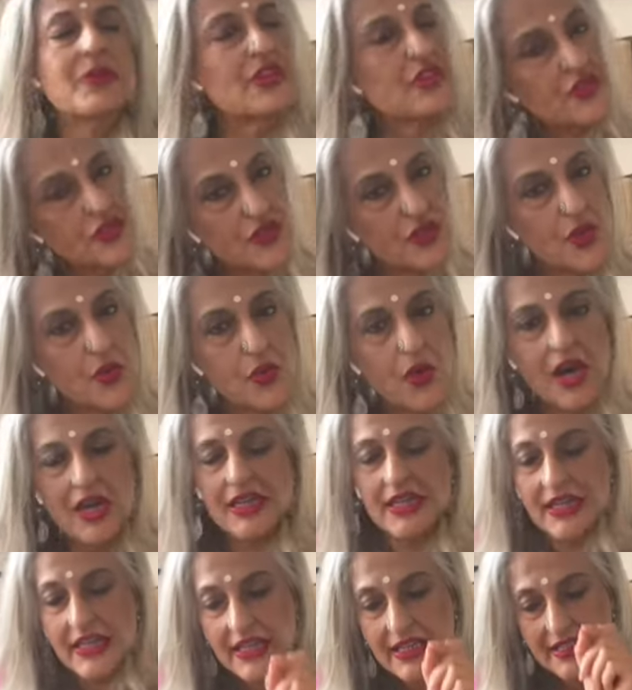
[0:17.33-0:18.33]
Because you know
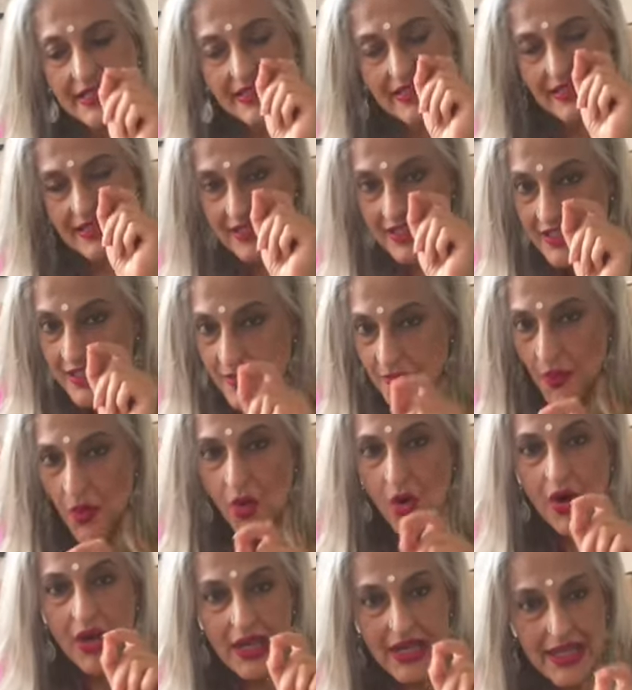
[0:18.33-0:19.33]
what? It is these
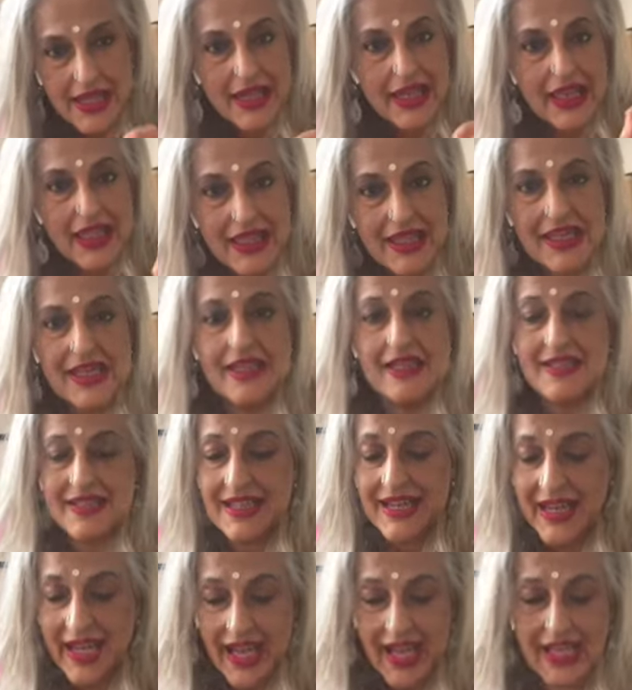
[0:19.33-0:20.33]
small little things
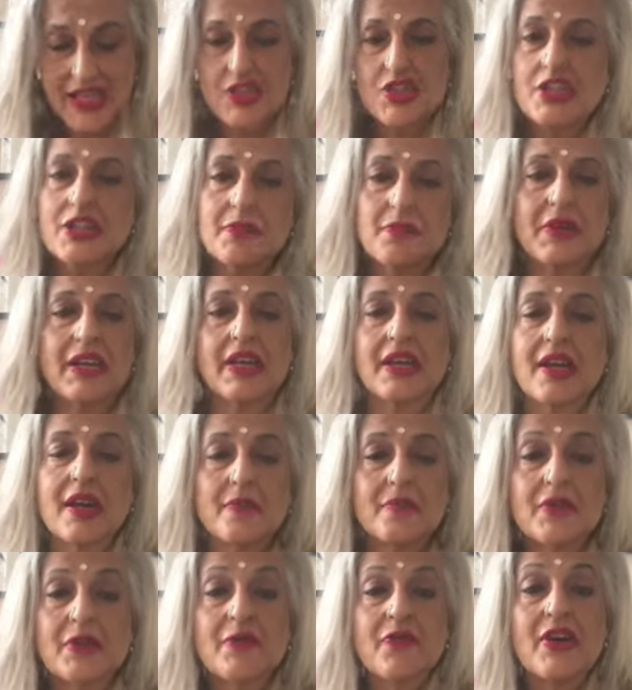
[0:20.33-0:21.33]
that actually make
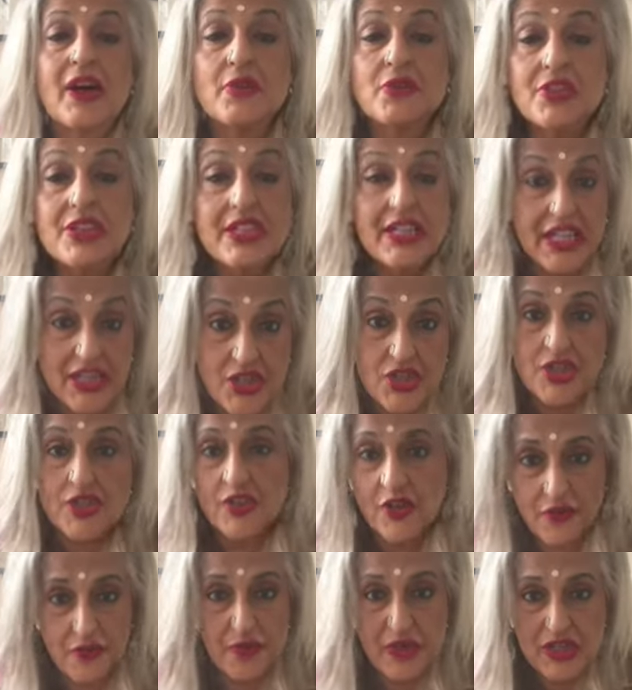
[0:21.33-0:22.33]
up the foundation
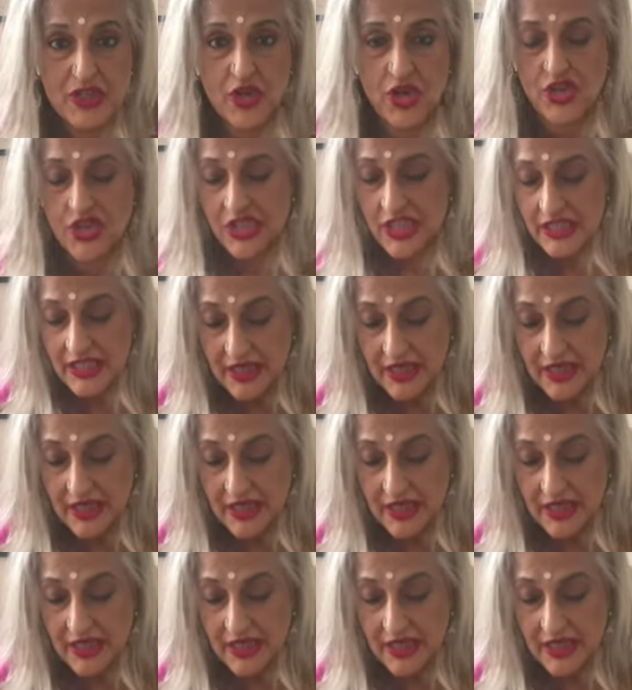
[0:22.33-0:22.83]
of misogyny.